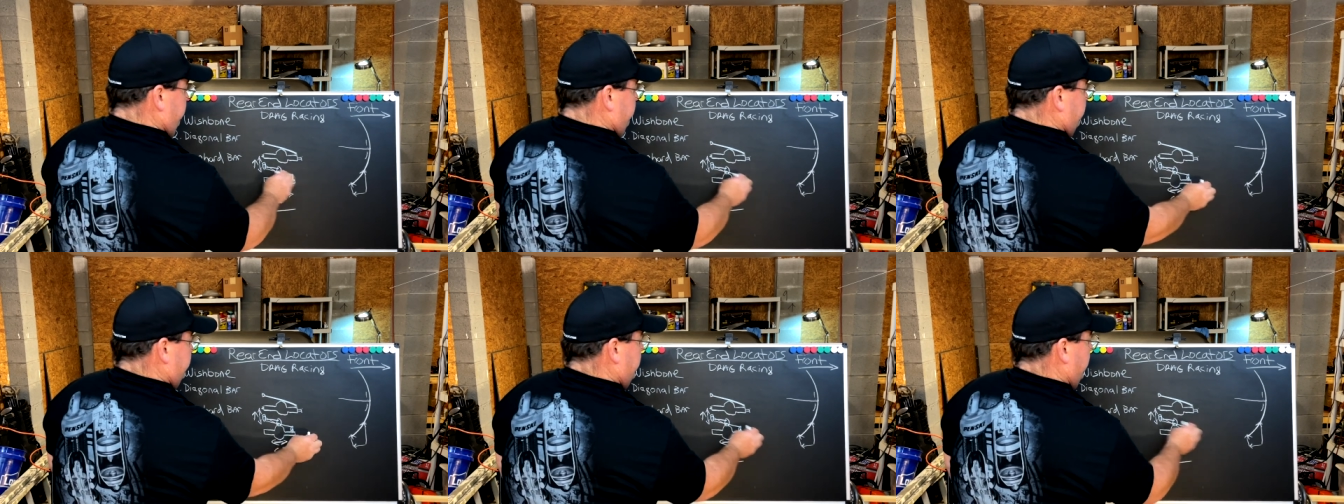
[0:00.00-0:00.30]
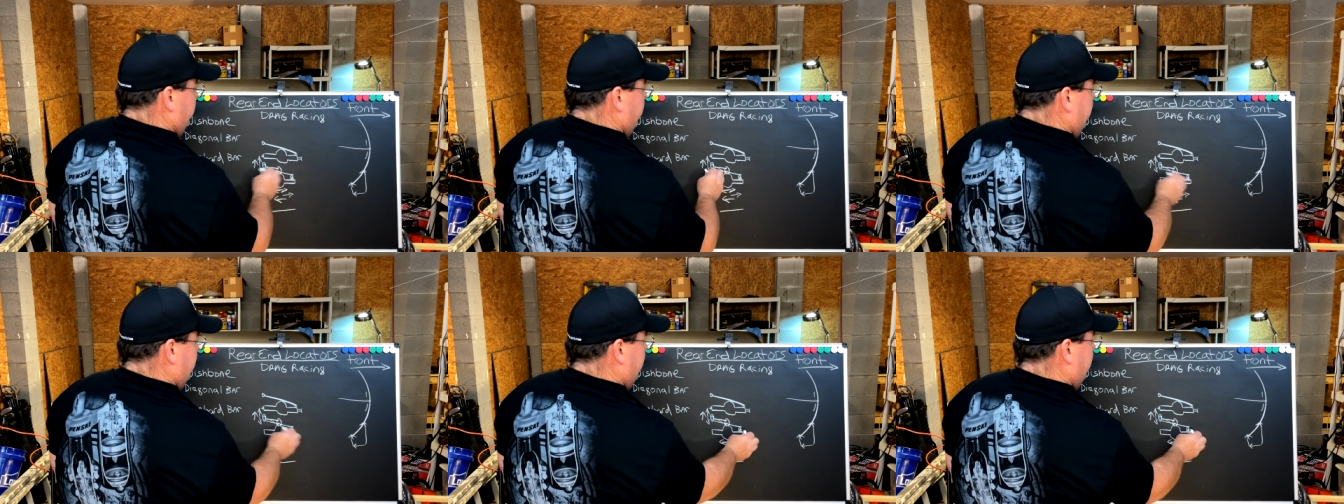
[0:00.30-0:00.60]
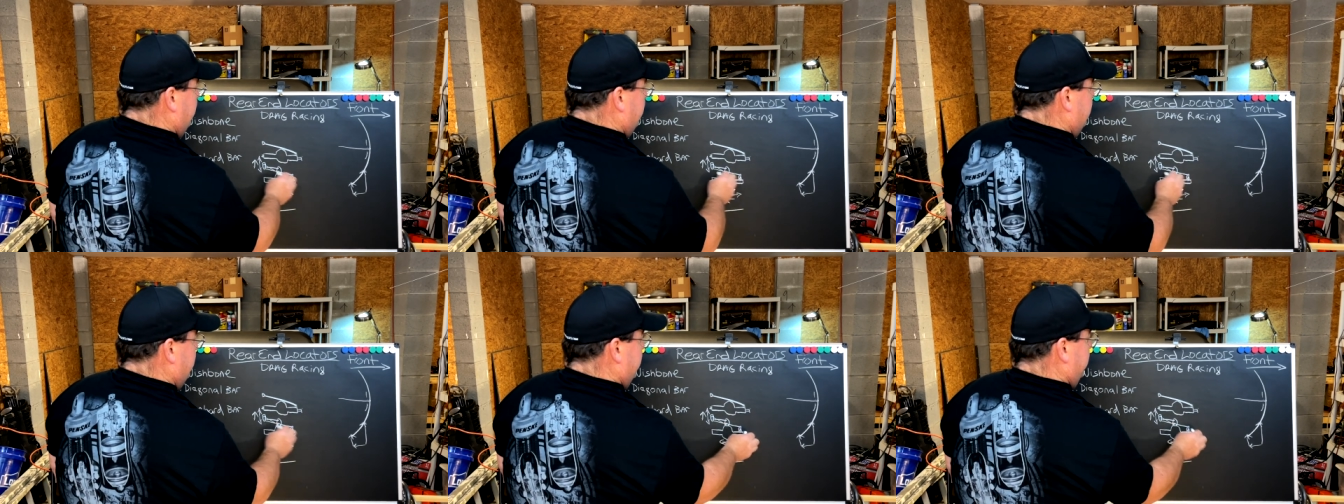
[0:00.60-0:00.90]
So the
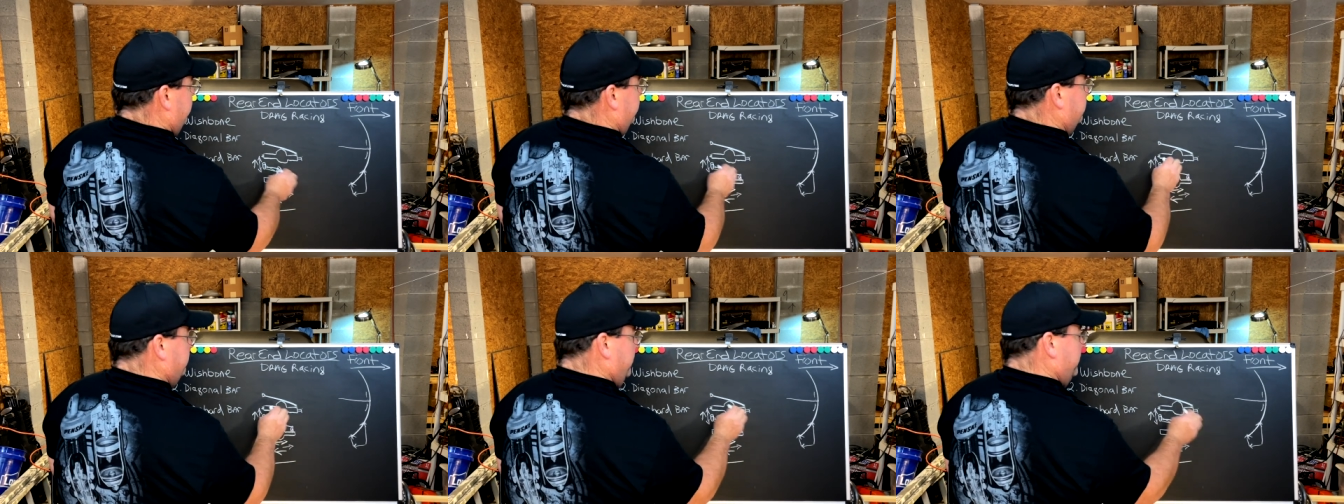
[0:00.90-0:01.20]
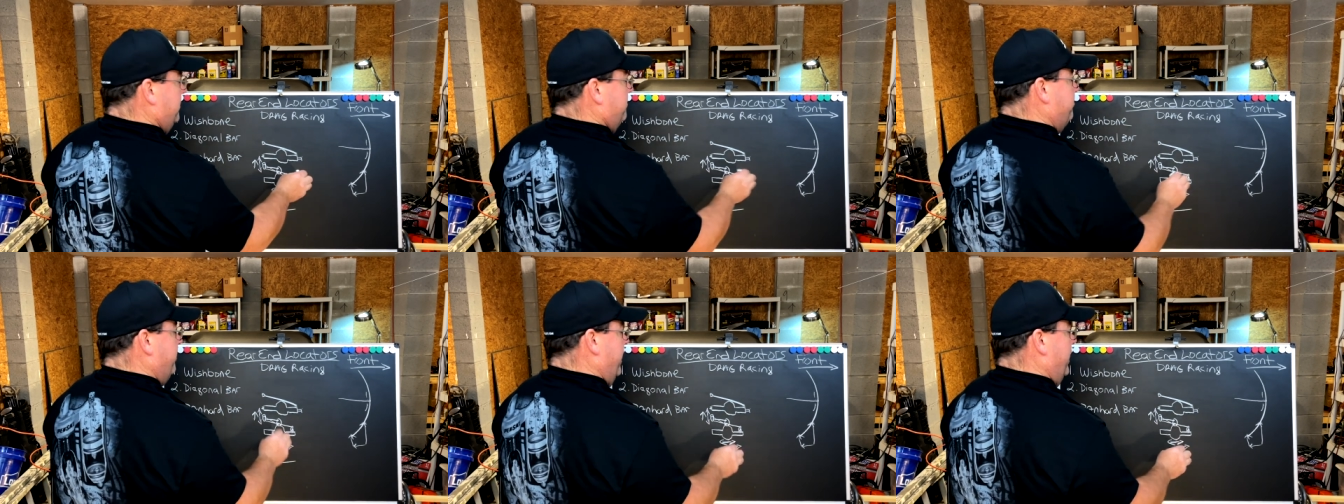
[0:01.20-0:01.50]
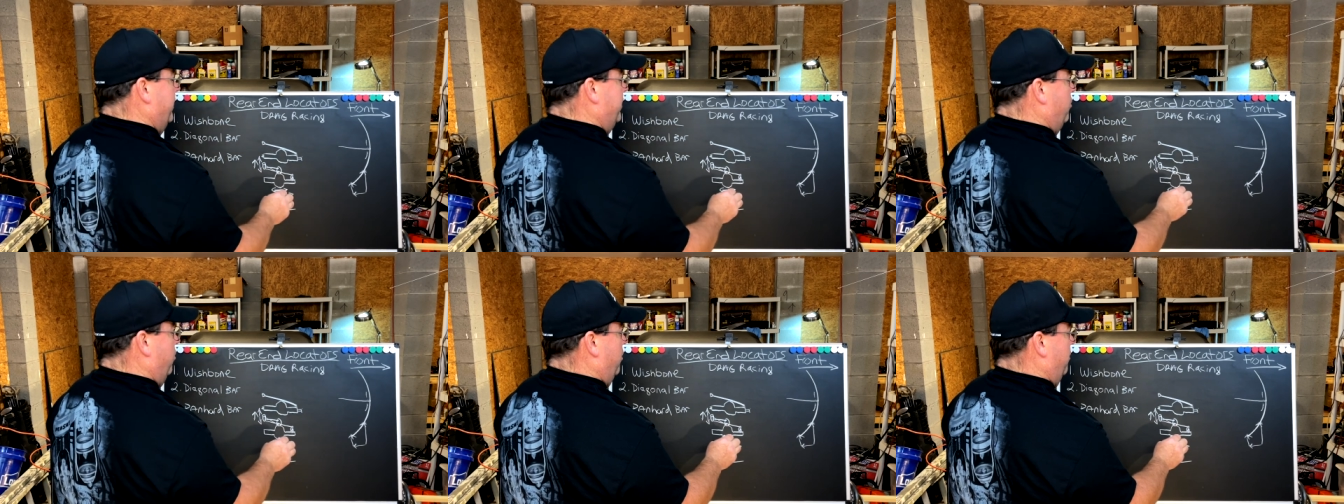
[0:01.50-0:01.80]
key is with a
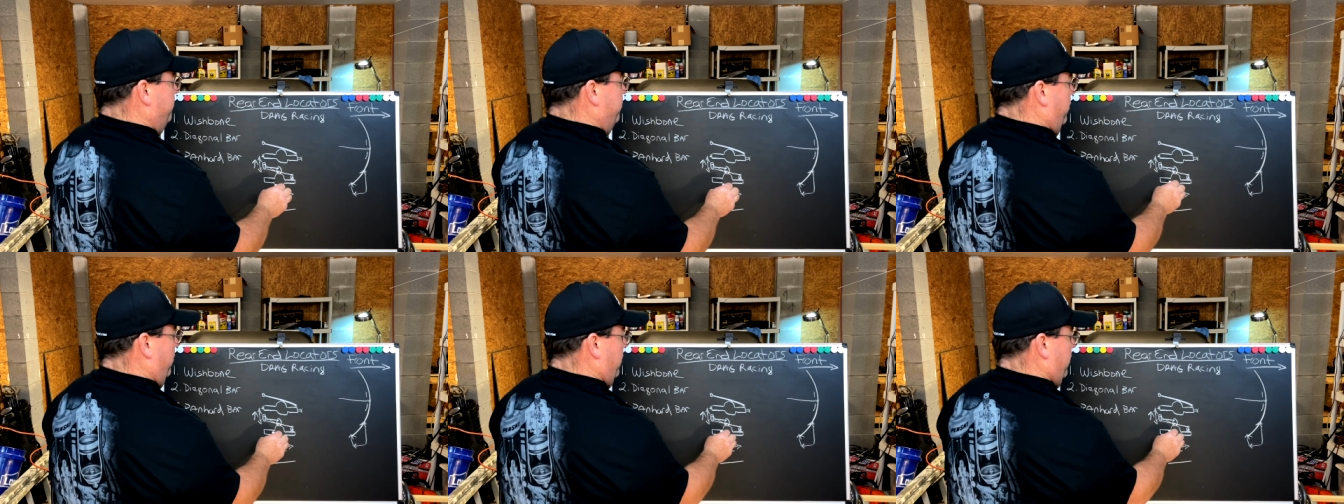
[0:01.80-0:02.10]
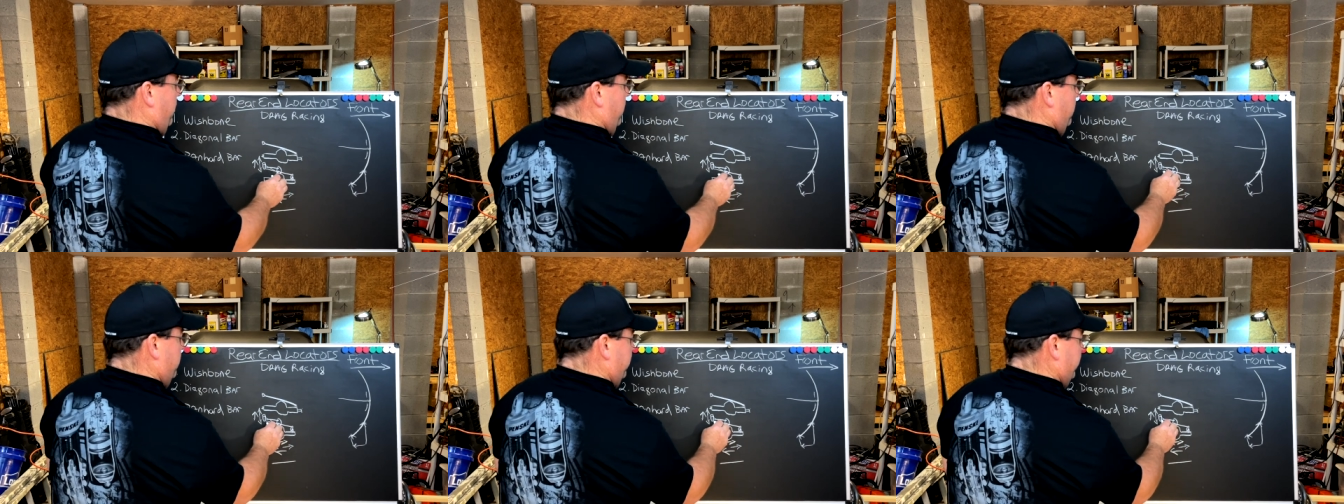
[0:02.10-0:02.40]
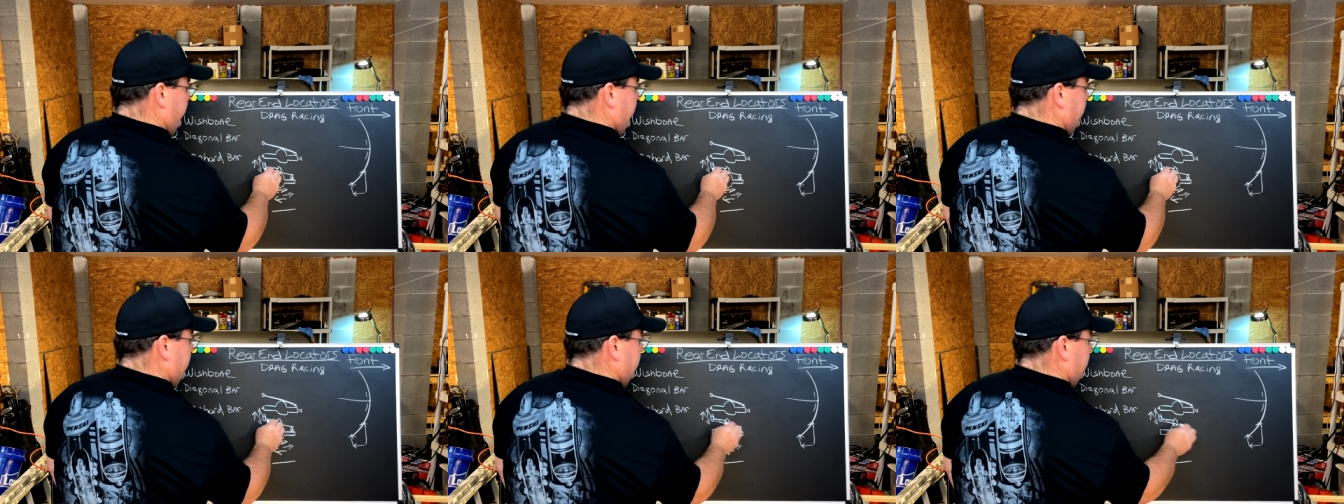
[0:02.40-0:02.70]
panhard bar,
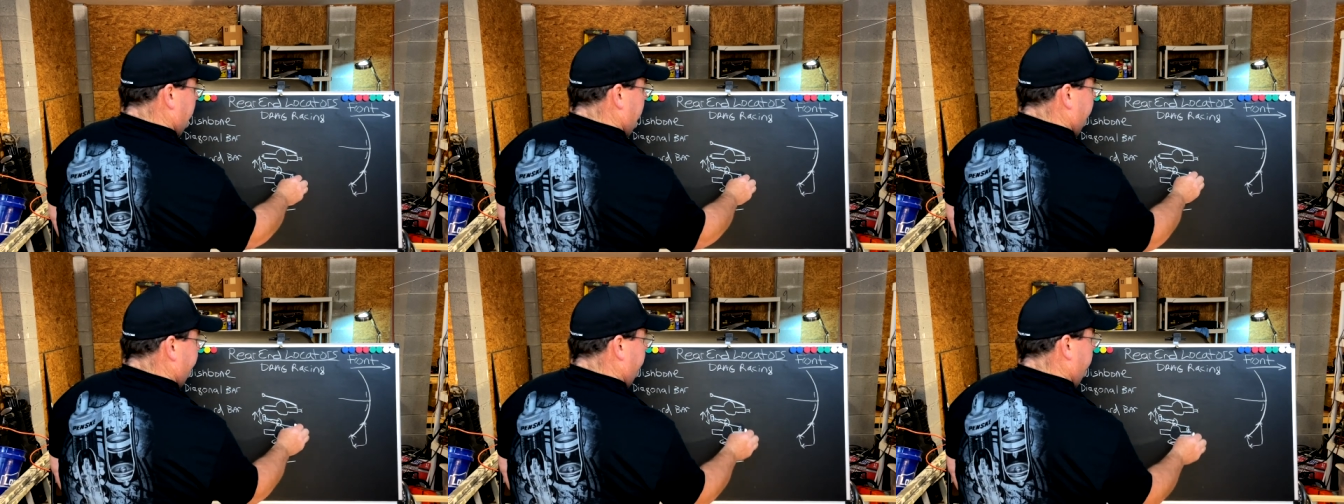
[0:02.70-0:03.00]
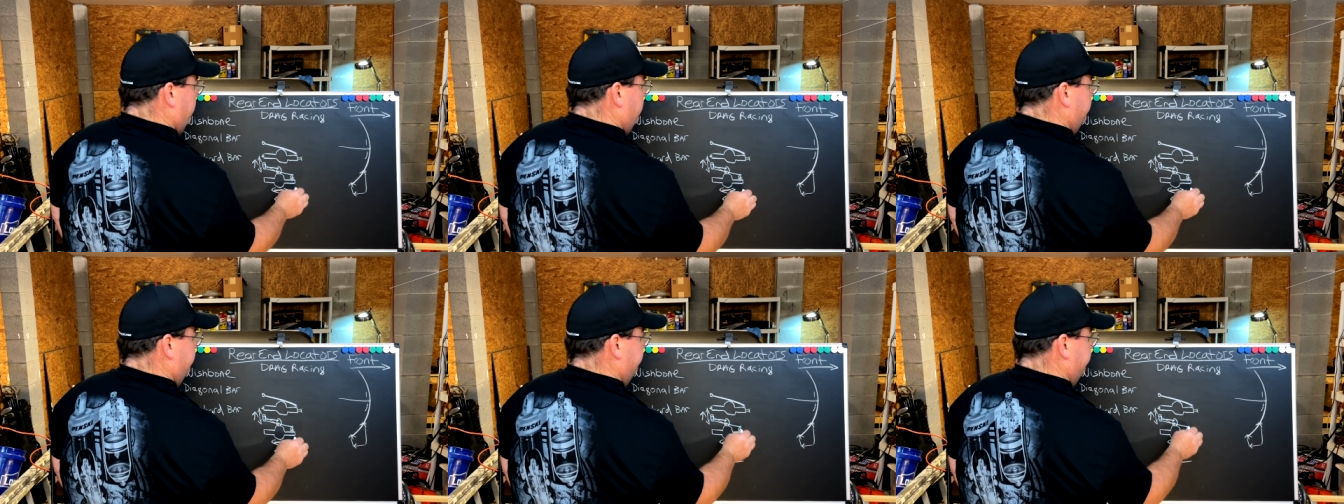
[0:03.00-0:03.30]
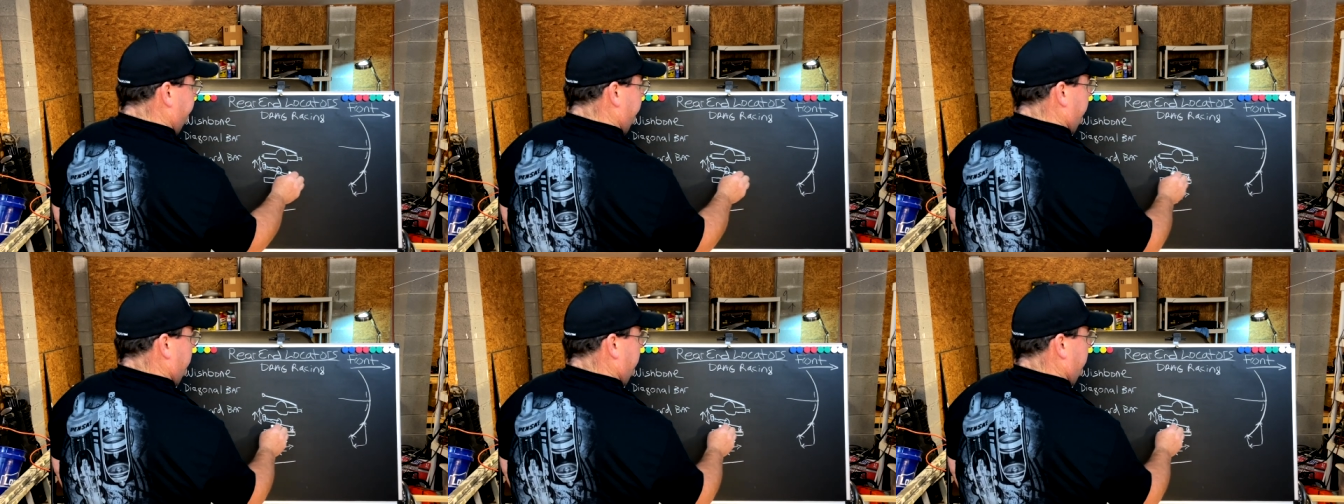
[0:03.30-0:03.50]
get it level